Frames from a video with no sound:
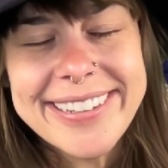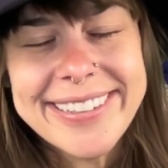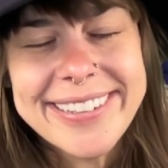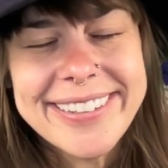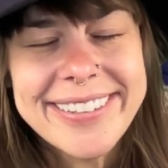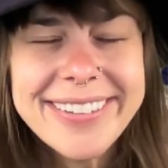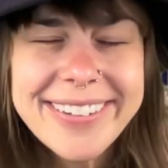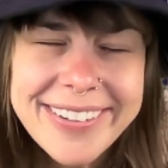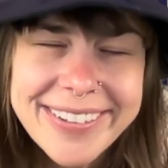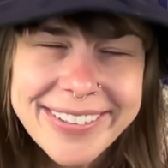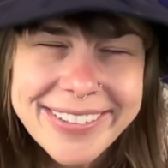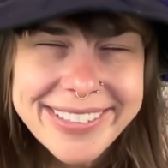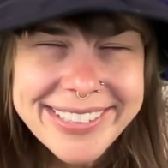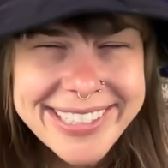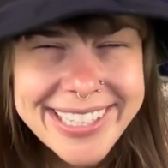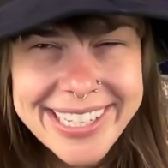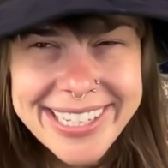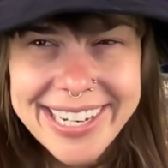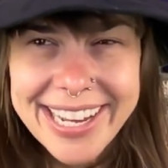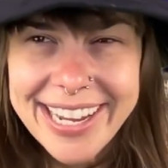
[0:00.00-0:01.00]
You know who
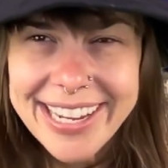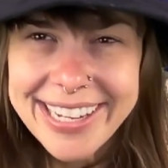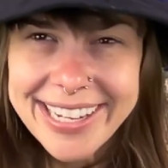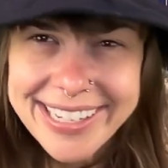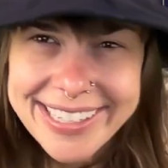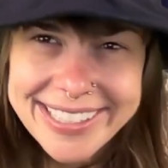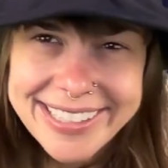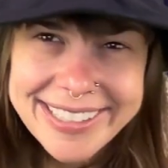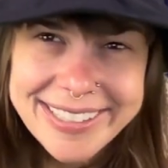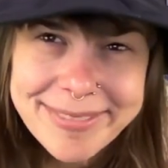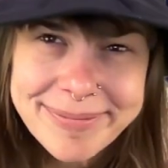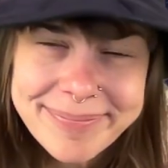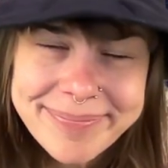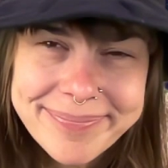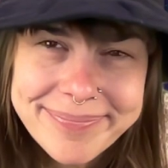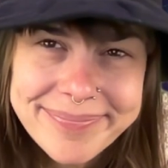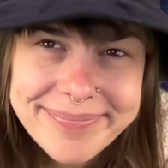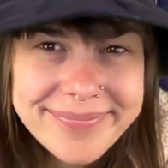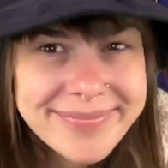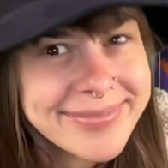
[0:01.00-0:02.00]
said I
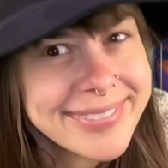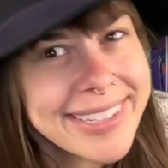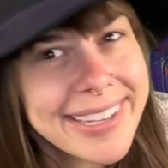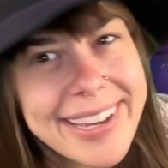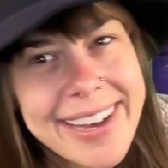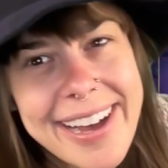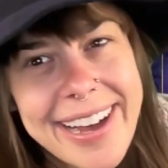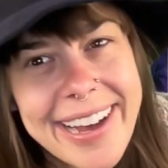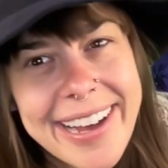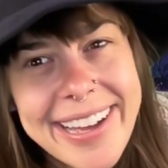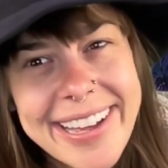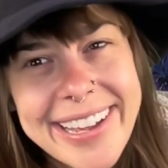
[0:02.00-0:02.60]
am, God.